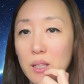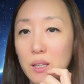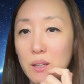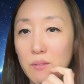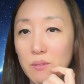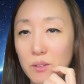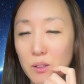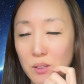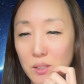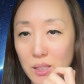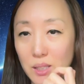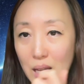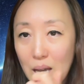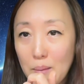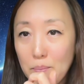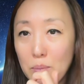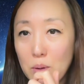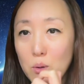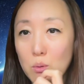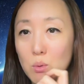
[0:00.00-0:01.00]
if the
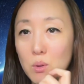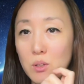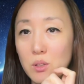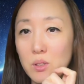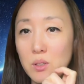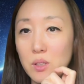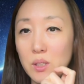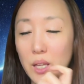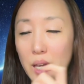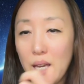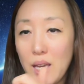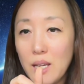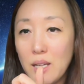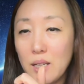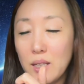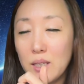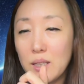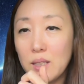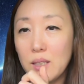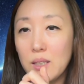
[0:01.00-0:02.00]
sample was
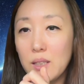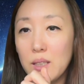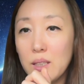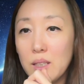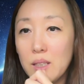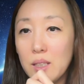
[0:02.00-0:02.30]
taken